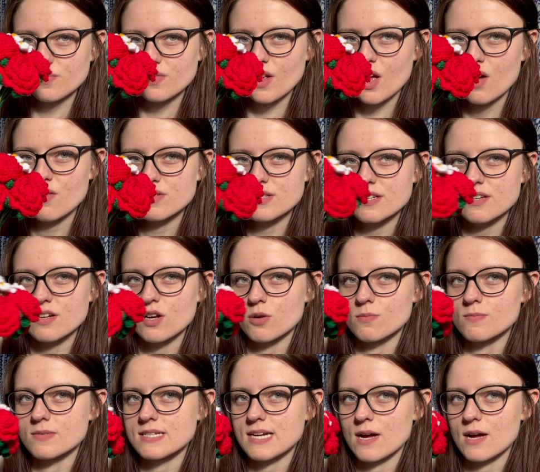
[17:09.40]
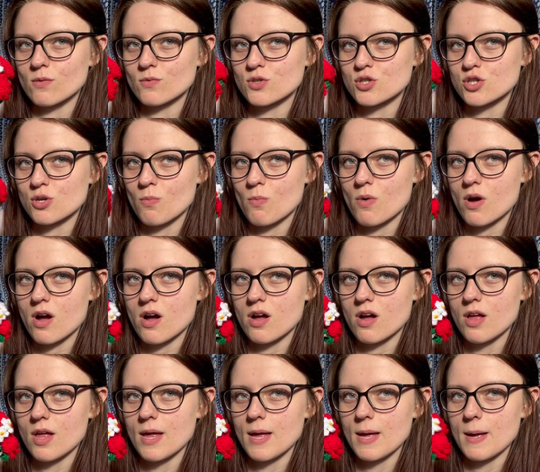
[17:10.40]
obviously comes down somewhat,
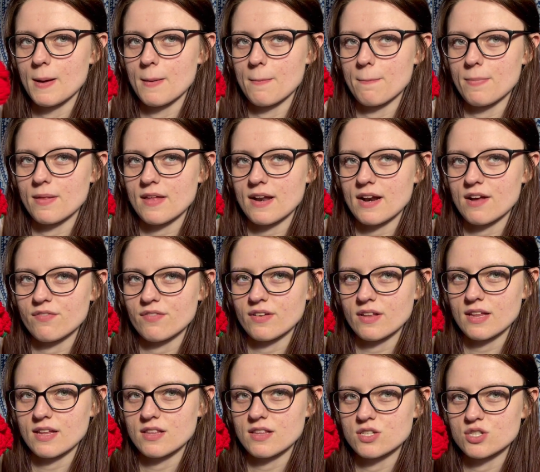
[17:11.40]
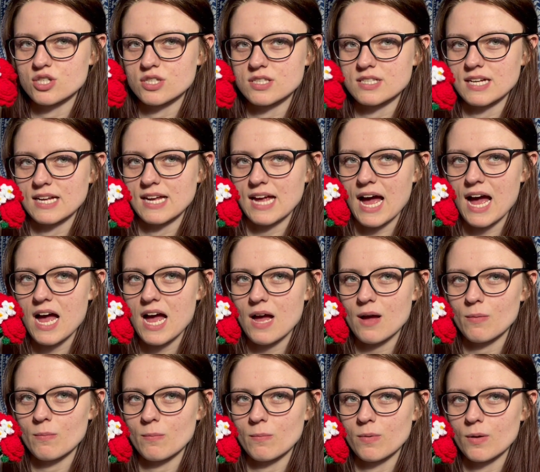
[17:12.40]
but then I feel like there's just a gap.
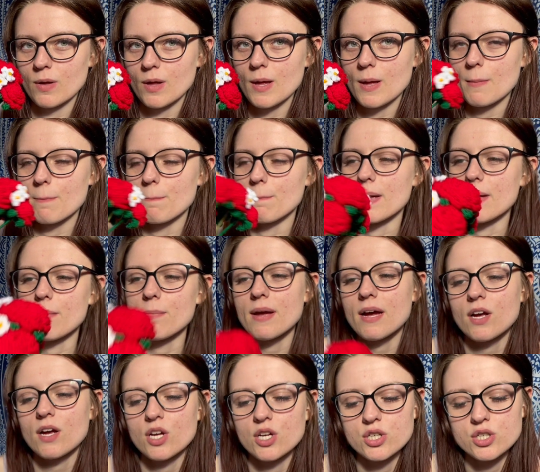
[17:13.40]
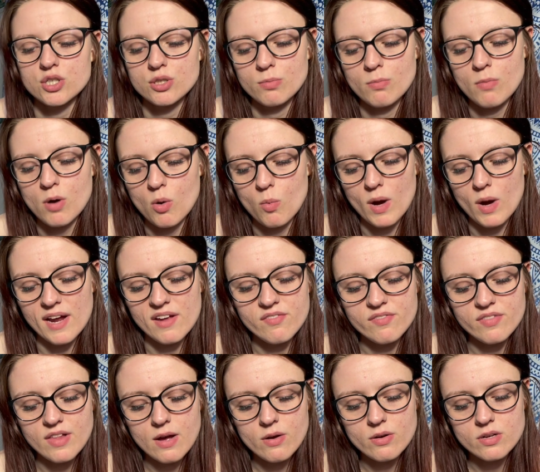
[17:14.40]
Maybe I could do more white
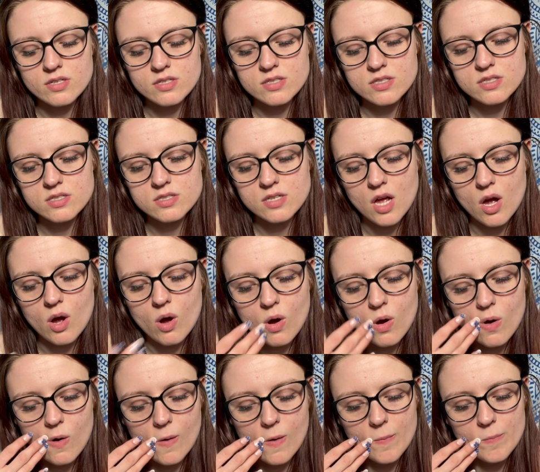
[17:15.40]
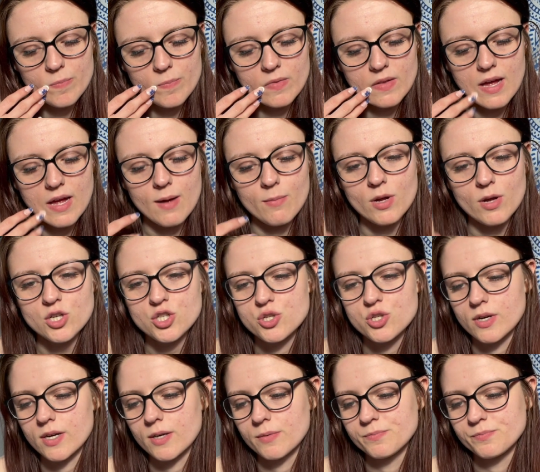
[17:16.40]
flowers, or I'm not
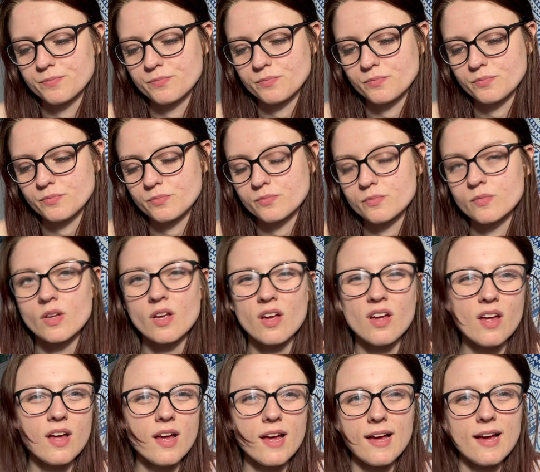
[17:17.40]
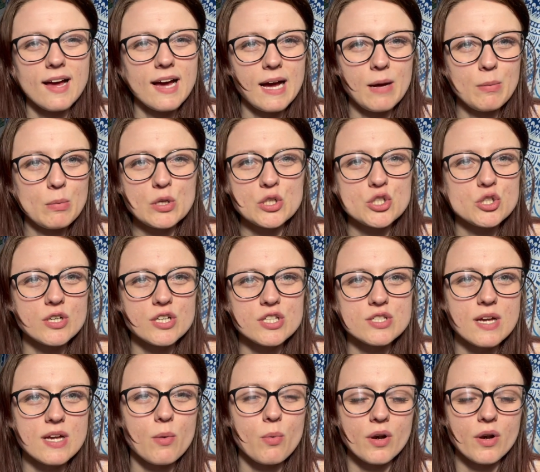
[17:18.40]
sure. So
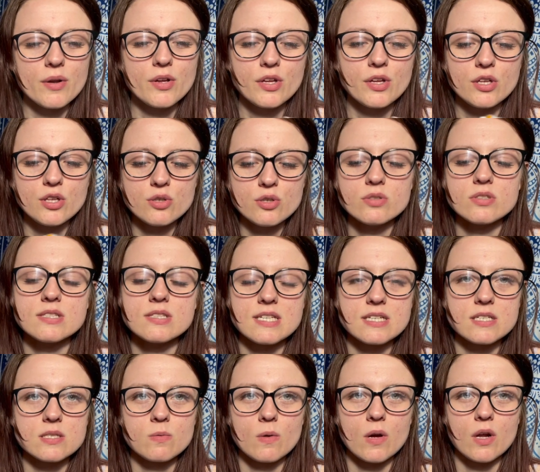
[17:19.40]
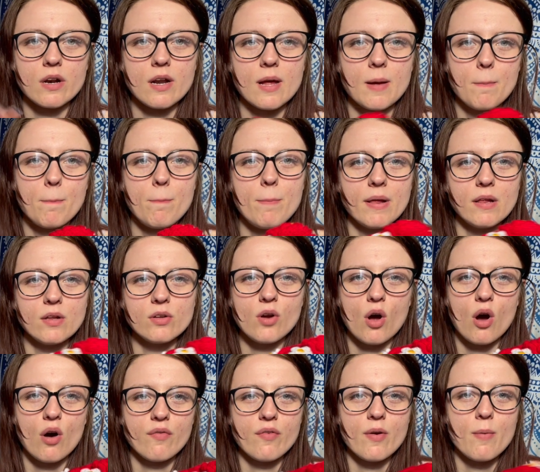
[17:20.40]
I want to use this one and build
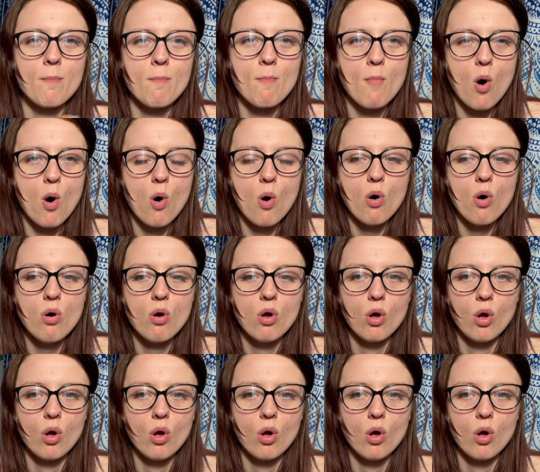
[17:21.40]
off it more.